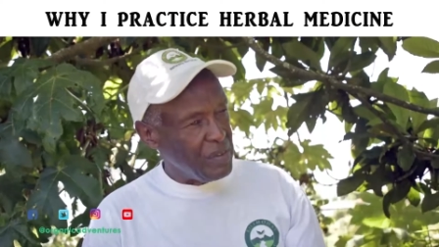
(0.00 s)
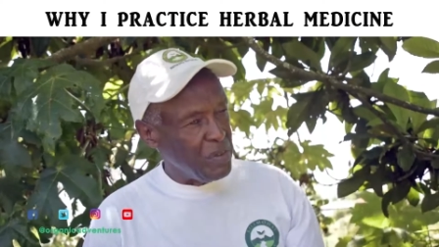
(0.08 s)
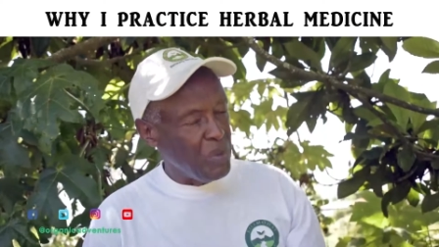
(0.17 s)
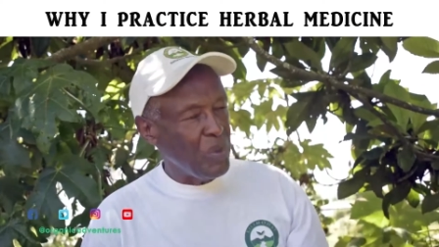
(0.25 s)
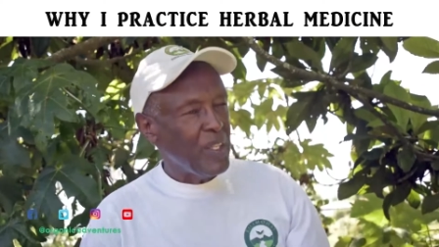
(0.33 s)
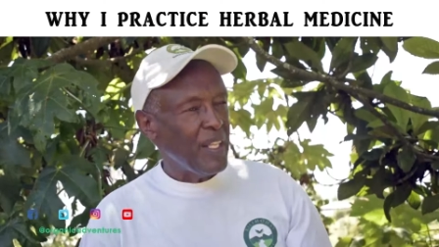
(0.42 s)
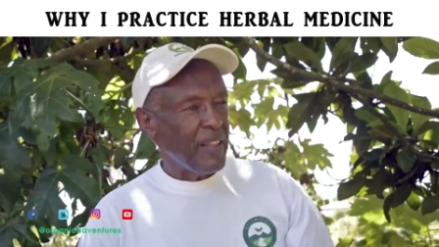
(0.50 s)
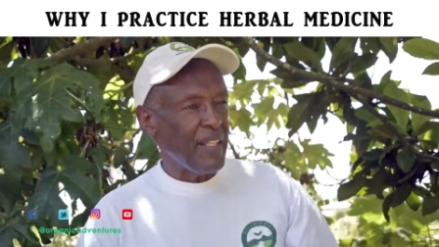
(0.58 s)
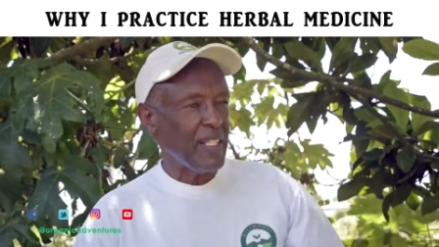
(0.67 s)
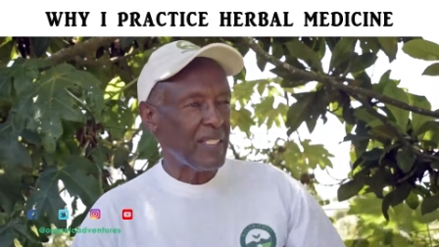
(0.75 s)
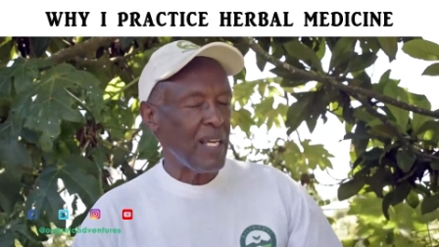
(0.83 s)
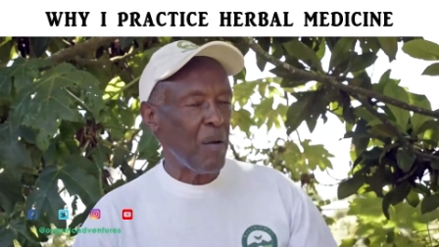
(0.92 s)
You know,
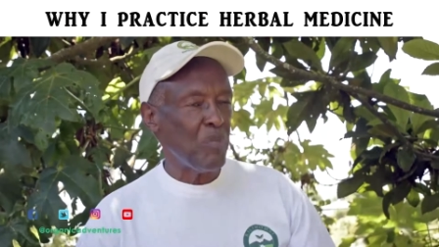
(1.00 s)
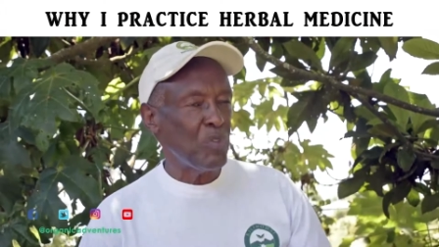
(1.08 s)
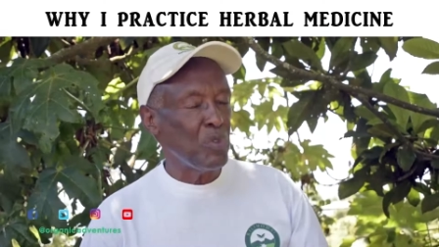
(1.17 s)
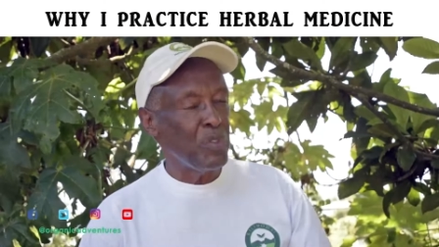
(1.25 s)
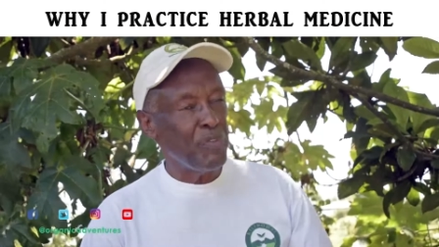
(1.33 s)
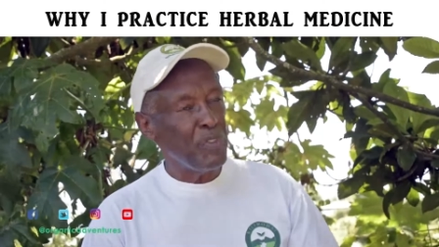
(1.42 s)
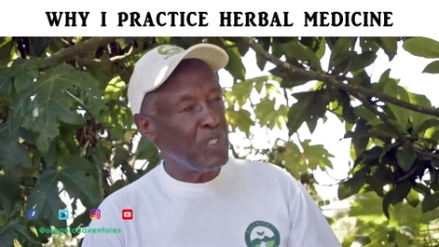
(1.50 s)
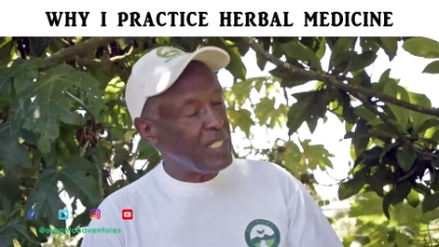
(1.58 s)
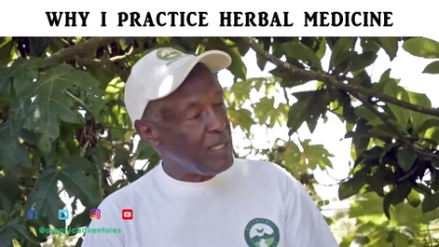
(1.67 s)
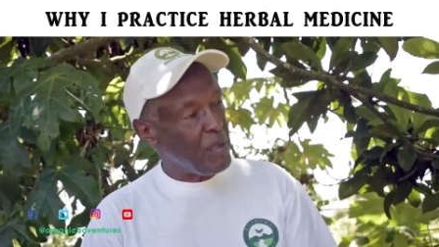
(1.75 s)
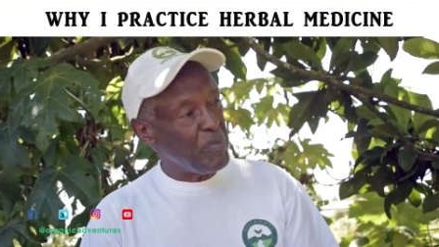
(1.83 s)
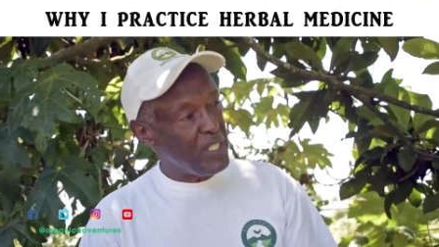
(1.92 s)
there are some if you
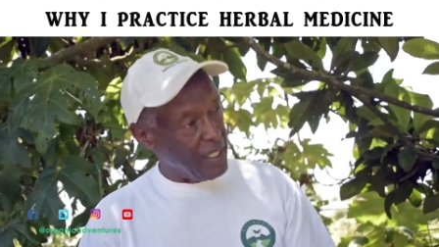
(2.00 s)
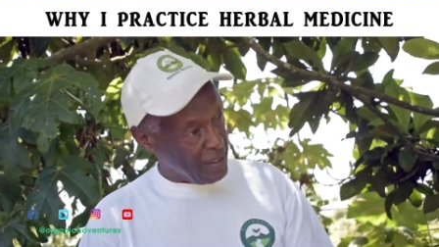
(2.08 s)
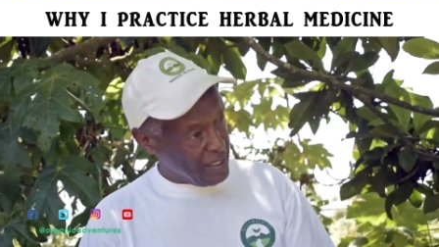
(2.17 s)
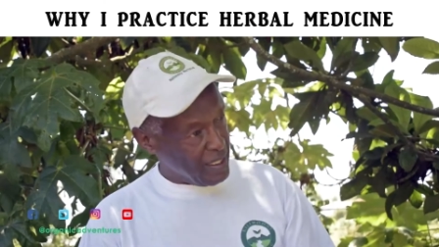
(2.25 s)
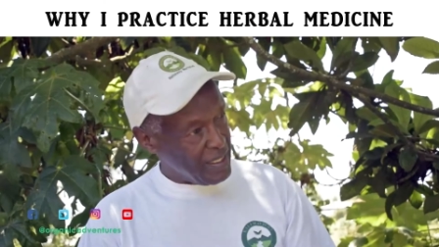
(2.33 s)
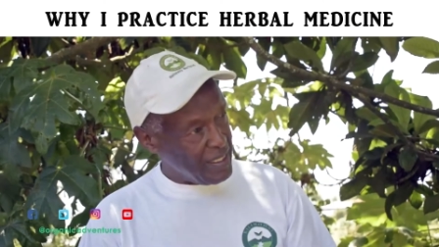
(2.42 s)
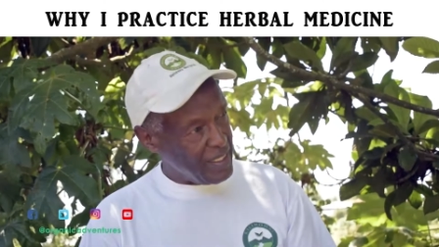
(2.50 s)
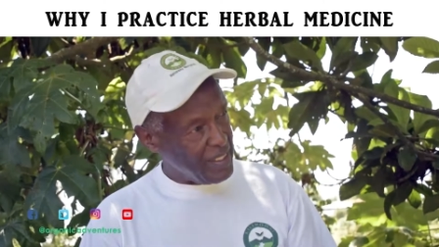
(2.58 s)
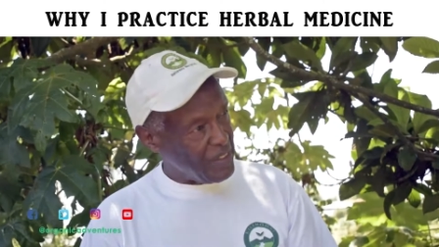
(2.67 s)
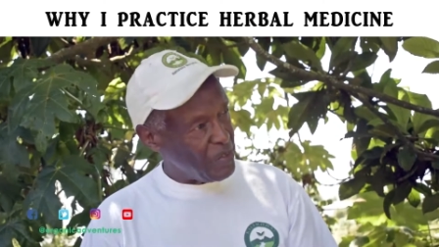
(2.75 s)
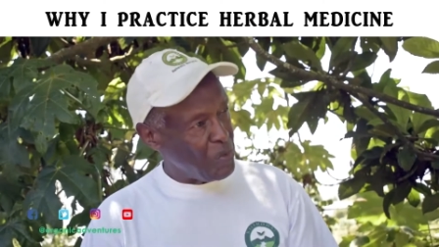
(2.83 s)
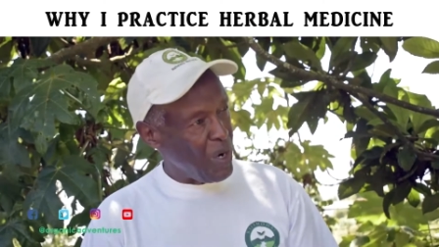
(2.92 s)
take them in excess,
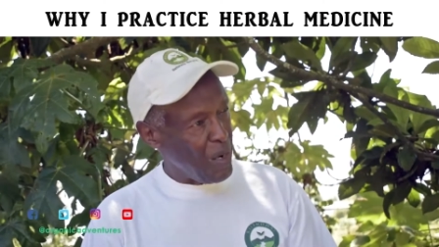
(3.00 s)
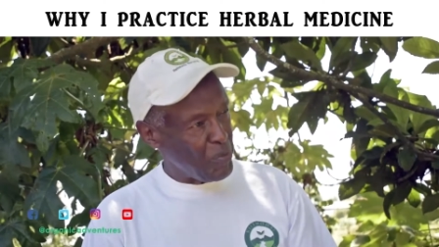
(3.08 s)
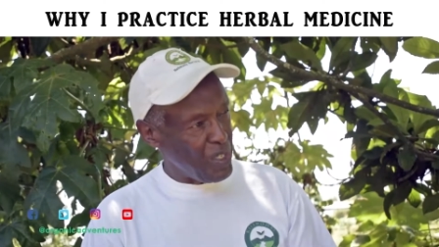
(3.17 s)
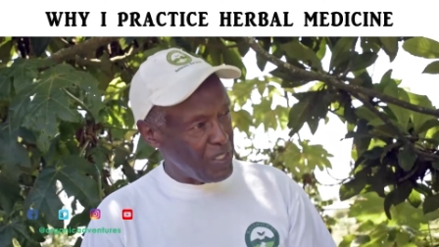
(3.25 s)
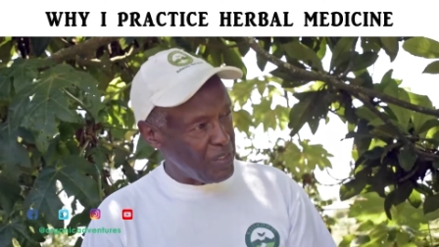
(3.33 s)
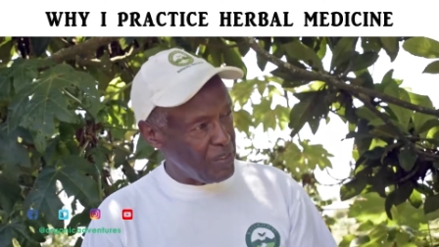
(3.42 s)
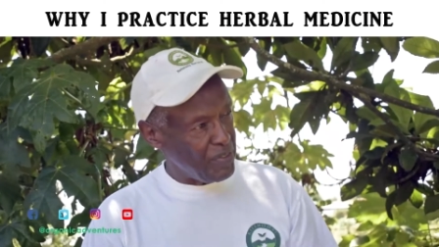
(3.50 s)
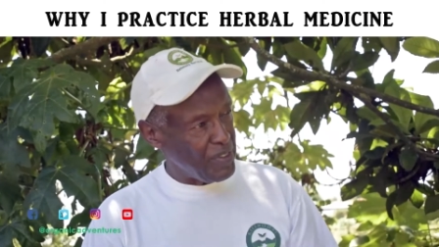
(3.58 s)
you harm yourself.